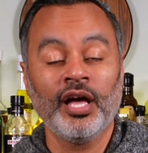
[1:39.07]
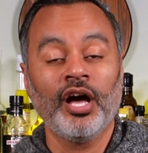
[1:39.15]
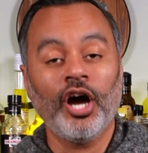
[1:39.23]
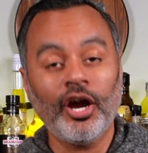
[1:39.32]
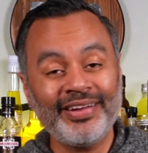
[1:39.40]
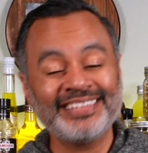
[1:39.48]

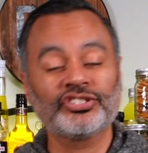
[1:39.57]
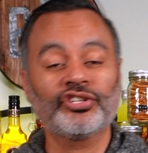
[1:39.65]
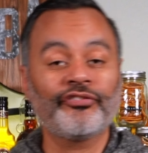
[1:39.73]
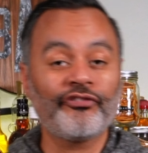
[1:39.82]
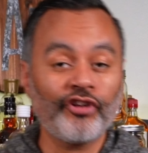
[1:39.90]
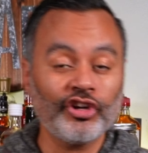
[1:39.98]
All right, so the
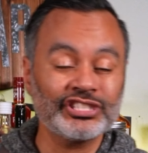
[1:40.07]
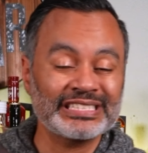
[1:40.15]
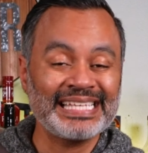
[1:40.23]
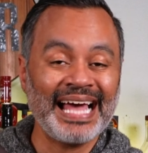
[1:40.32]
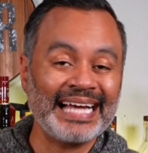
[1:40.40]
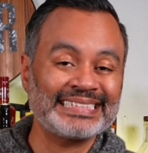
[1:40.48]
first
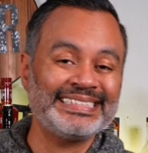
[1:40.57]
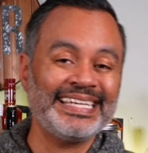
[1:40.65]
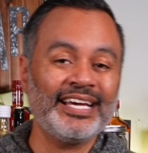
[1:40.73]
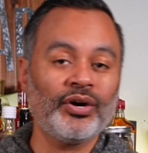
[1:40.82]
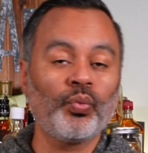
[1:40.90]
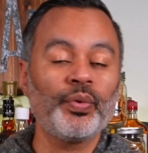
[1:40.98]

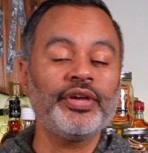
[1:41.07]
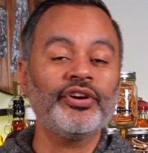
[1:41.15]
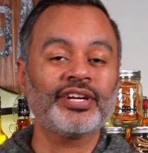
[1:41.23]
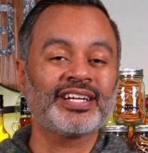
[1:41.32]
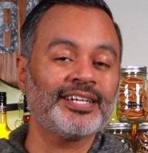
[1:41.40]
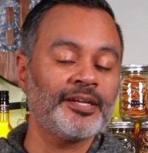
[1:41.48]
cocktail we are
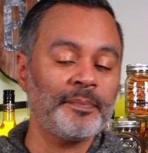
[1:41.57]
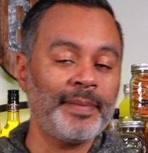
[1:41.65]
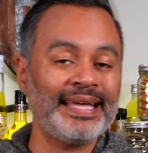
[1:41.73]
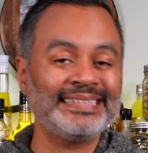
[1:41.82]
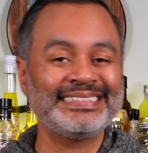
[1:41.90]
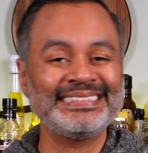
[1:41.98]
gonna
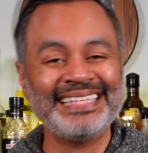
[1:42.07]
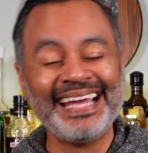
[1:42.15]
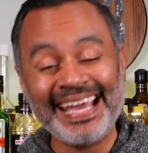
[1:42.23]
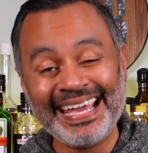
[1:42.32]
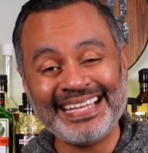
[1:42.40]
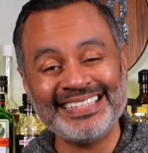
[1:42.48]
make
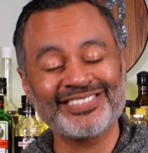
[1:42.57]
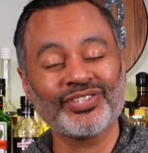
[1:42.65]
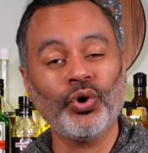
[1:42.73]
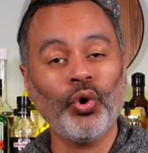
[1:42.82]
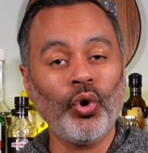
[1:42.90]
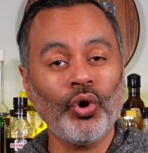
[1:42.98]
today is
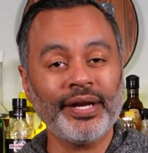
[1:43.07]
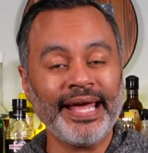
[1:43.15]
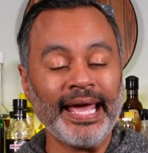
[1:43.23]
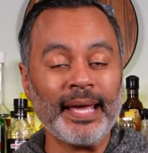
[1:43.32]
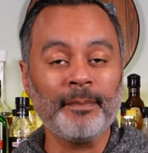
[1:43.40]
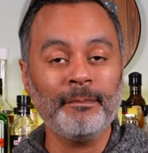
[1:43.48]
called
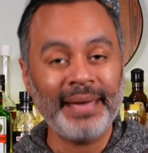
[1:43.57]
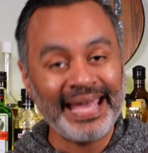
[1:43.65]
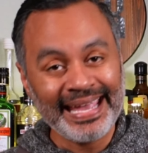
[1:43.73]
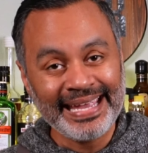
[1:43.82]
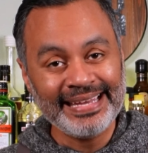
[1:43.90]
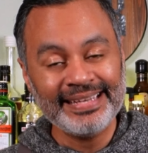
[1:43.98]
a
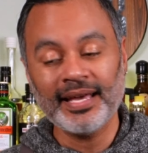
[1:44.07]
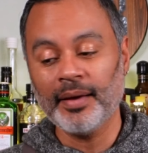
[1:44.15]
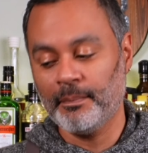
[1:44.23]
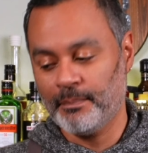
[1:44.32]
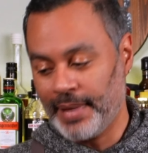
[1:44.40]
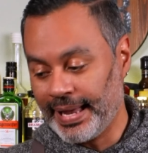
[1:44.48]
Made
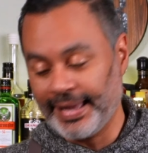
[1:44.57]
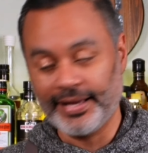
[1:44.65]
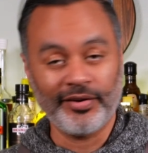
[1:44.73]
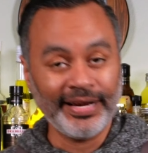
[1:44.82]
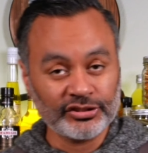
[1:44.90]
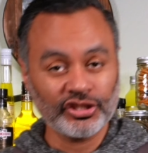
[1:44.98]
Man,
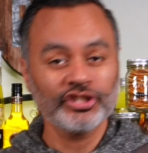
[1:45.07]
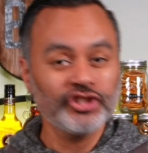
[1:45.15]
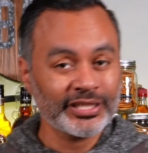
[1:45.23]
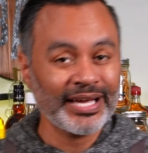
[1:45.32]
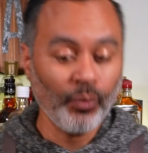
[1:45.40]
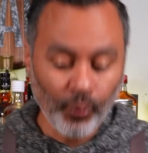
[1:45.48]
right? So let's
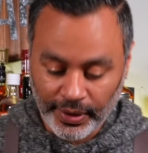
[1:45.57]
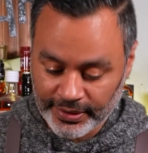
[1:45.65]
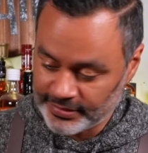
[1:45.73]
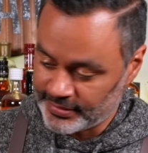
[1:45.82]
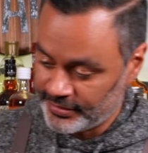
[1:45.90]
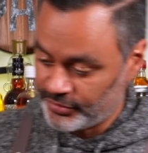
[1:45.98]
look at what
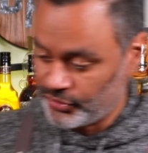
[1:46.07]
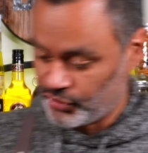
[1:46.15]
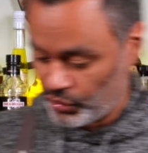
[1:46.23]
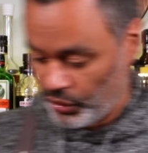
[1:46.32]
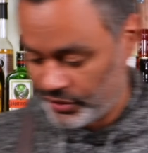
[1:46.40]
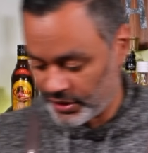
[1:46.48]
is in the
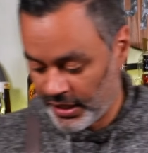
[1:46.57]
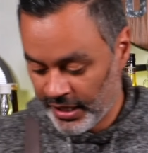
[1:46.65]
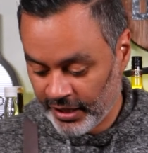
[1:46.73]
sauce.